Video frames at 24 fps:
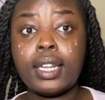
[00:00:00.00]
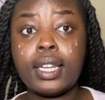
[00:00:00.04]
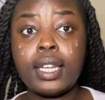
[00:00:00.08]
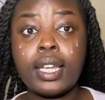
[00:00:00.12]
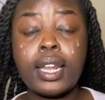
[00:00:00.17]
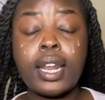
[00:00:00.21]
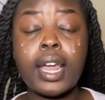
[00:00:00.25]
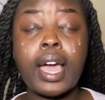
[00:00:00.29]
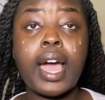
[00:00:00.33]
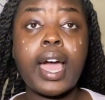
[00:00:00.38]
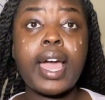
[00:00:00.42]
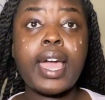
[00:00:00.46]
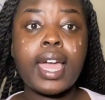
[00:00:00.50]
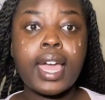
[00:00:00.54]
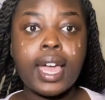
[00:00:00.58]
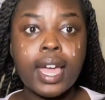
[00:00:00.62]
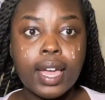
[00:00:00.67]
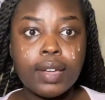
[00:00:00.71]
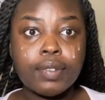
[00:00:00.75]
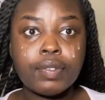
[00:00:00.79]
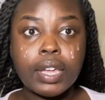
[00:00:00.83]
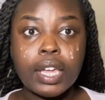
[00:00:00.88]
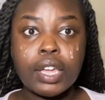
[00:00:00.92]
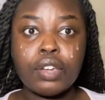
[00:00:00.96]
then I
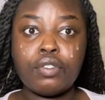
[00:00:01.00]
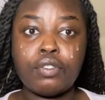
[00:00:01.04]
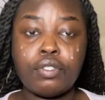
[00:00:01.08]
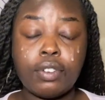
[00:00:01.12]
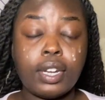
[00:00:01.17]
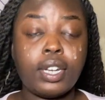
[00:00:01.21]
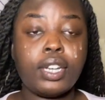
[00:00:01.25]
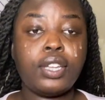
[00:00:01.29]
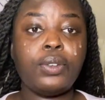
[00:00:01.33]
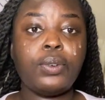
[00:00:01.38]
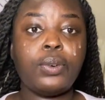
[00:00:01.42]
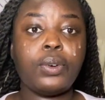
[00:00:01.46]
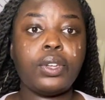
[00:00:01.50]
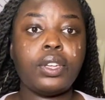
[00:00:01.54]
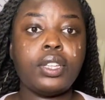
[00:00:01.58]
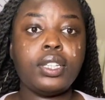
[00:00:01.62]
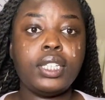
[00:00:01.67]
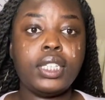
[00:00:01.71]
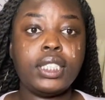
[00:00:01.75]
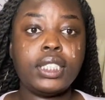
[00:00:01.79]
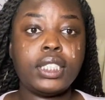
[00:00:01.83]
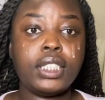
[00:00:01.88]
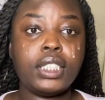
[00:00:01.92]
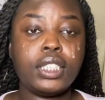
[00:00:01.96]
have a really
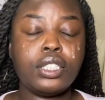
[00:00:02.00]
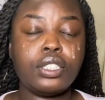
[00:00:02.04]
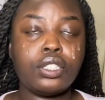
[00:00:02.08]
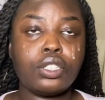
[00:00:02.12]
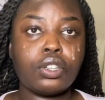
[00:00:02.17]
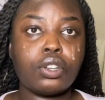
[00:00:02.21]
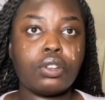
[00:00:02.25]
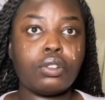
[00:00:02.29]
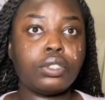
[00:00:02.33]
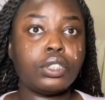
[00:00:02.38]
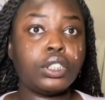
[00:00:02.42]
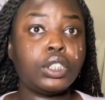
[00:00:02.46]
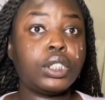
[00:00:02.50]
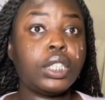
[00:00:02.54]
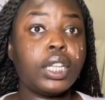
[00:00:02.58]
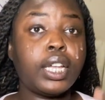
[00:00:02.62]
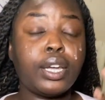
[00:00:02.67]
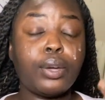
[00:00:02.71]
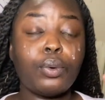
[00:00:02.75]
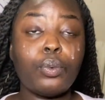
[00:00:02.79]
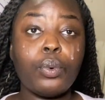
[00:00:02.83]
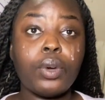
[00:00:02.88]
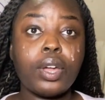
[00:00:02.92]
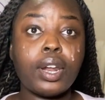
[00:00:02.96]
oily T-zone.
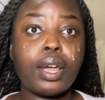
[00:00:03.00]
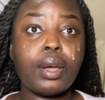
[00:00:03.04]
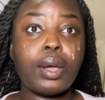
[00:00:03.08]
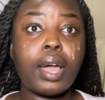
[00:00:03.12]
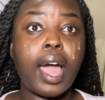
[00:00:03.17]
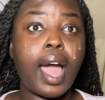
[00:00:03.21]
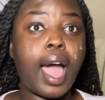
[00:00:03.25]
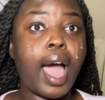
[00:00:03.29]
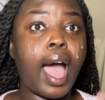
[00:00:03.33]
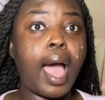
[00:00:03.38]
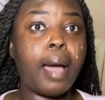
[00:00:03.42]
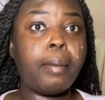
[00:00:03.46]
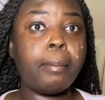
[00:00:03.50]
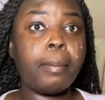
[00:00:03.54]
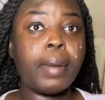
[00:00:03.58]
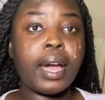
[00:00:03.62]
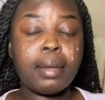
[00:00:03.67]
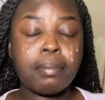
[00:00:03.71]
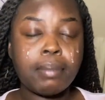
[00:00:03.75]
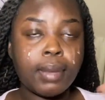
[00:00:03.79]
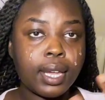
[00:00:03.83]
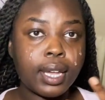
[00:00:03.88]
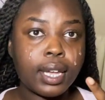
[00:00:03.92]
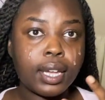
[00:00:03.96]
Like, when my
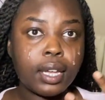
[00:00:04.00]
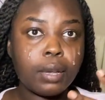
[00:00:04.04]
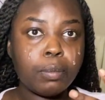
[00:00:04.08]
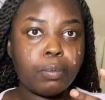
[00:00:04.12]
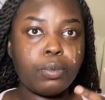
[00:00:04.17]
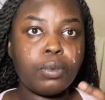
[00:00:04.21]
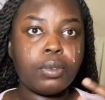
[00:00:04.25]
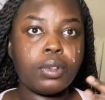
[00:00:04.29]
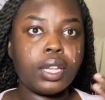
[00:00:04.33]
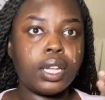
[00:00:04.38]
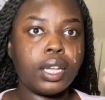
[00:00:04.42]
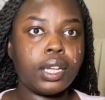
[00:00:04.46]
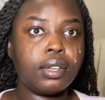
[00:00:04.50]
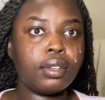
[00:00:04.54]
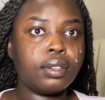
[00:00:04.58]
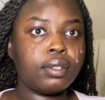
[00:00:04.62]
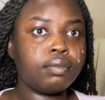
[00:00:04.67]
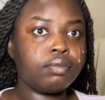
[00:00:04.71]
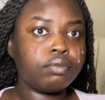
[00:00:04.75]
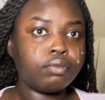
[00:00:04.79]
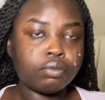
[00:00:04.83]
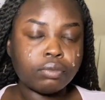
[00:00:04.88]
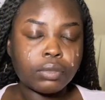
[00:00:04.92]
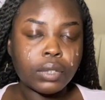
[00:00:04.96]
makeup will like
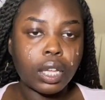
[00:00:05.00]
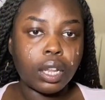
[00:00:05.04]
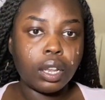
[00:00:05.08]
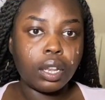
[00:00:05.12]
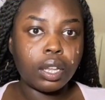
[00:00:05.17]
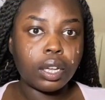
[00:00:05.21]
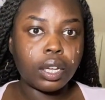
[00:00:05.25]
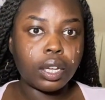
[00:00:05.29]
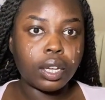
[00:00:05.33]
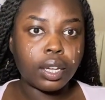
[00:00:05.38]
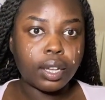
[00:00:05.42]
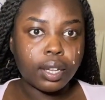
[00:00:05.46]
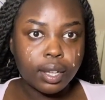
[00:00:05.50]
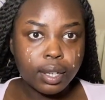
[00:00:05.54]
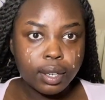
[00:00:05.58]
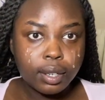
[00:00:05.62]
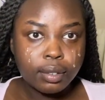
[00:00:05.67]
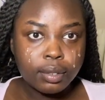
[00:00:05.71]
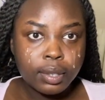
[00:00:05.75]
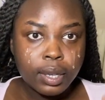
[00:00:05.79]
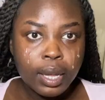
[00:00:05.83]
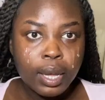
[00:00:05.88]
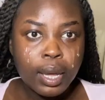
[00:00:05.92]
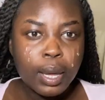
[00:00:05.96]
look good,
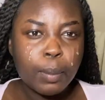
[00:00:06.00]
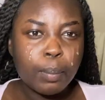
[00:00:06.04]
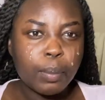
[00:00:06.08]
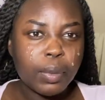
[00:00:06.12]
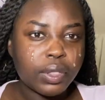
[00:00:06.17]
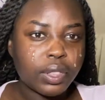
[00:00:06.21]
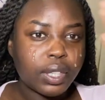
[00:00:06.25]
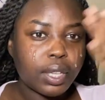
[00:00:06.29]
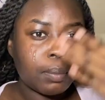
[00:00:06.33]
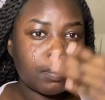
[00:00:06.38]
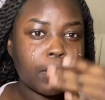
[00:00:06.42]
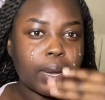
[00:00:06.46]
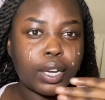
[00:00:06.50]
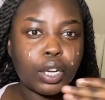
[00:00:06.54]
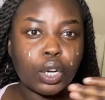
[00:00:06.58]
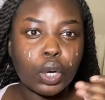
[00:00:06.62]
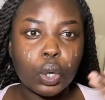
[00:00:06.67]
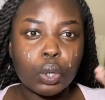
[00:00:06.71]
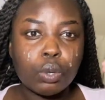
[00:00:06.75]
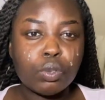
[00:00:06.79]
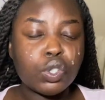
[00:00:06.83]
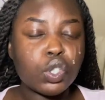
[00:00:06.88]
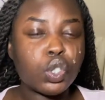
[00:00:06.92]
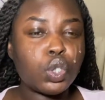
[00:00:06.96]
but then my
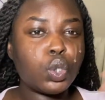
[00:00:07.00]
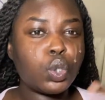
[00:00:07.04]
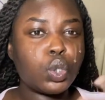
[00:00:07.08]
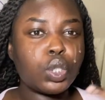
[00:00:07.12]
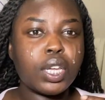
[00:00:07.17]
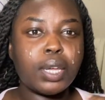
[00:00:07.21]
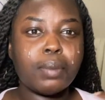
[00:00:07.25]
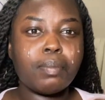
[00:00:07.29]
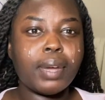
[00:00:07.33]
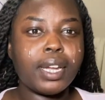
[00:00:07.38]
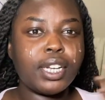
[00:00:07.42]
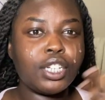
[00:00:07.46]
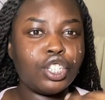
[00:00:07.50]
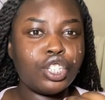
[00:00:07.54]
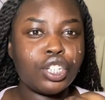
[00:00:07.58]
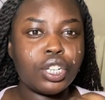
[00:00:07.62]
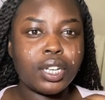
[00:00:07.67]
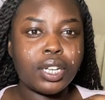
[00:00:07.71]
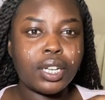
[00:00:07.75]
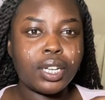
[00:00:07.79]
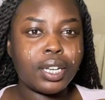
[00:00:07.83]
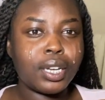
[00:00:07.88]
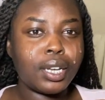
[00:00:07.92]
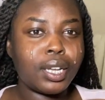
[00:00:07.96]
nose and my
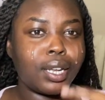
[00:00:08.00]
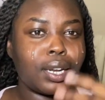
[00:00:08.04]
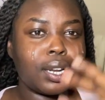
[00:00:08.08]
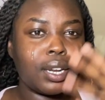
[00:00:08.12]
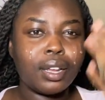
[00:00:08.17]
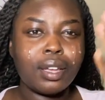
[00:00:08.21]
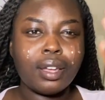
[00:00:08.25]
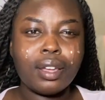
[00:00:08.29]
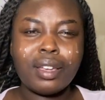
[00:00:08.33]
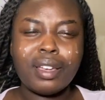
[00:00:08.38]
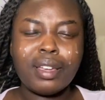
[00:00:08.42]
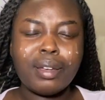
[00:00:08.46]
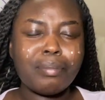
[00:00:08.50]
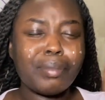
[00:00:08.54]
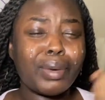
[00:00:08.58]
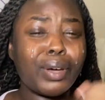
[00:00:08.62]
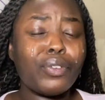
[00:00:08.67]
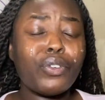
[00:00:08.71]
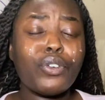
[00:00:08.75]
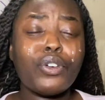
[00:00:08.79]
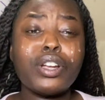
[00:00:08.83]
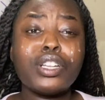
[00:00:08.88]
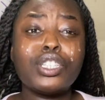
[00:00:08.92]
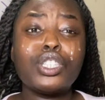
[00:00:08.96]
chin and my
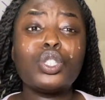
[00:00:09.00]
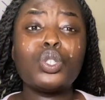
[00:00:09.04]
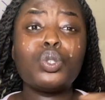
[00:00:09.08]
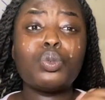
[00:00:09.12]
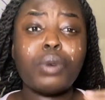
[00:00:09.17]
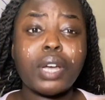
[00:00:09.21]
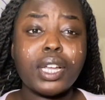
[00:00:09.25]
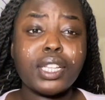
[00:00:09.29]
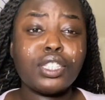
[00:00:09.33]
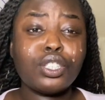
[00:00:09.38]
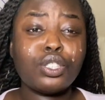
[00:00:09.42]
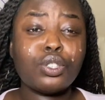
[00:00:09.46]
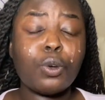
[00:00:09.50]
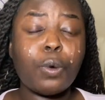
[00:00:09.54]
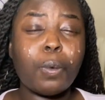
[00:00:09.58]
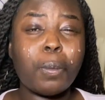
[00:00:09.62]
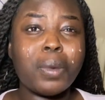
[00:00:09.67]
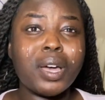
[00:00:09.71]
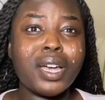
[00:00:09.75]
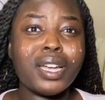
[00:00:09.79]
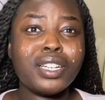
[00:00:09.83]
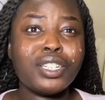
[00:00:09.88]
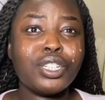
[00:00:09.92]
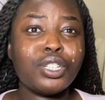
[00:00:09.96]
forehead sweat so
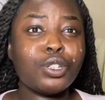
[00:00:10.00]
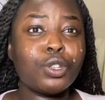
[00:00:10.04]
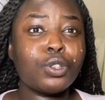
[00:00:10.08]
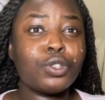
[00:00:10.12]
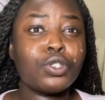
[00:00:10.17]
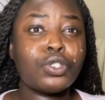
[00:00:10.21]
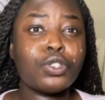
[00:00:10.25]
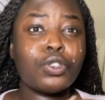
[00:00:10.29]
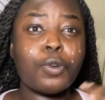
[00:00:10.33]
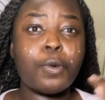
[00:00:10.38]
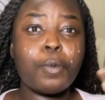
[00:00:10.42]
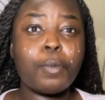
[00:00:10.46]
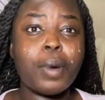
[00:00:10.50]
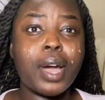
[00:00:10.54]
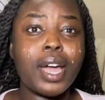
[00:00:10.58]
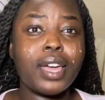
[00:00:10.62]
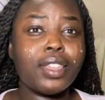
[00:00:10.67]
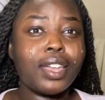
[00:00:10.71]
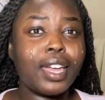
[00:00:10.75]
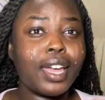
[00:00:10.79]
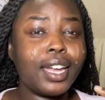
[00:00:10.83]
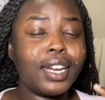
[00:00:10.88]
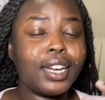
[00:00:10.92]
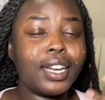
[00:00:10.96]
much. So by
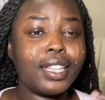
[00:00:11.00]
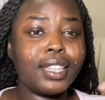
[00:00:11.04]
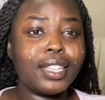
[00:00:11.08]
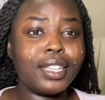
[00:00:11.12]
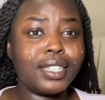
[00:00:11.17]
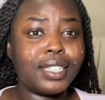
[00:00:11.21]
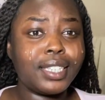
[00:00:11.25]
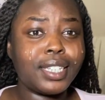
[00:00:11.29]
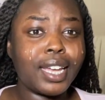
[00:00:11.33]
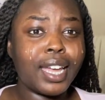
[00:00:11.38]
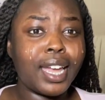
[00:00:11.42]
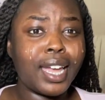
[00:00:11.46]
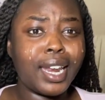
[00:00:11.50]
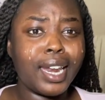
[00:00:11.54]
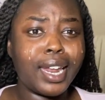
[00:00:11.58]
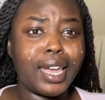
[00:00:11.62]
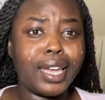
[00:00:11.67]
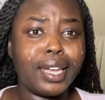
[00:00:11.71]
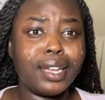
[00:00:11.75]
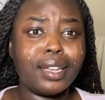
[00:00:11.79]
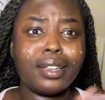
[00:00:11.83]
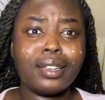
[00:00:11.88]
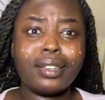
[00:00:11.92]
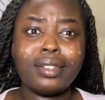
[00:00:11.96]
the end of the day,
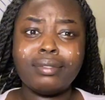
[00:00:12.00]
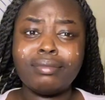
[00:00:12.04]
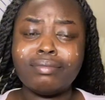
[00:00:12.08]
like,